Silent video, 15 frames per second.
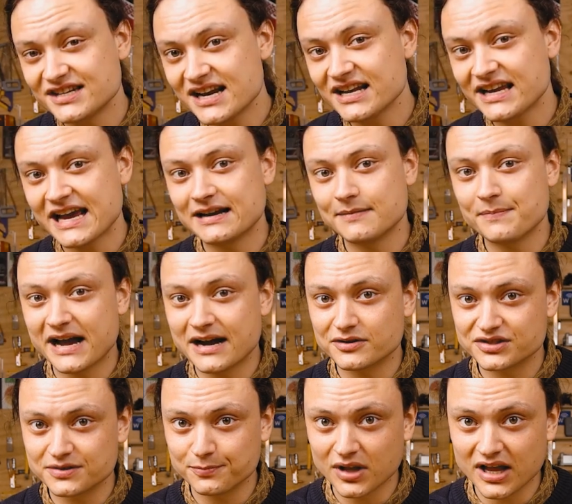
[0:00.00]
dedicated power
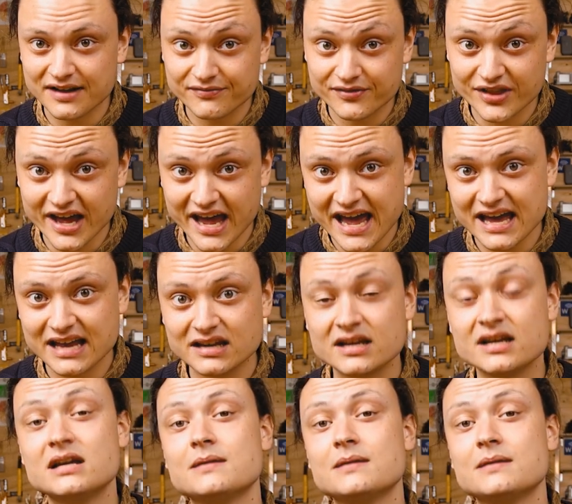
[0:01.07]
supply for the hat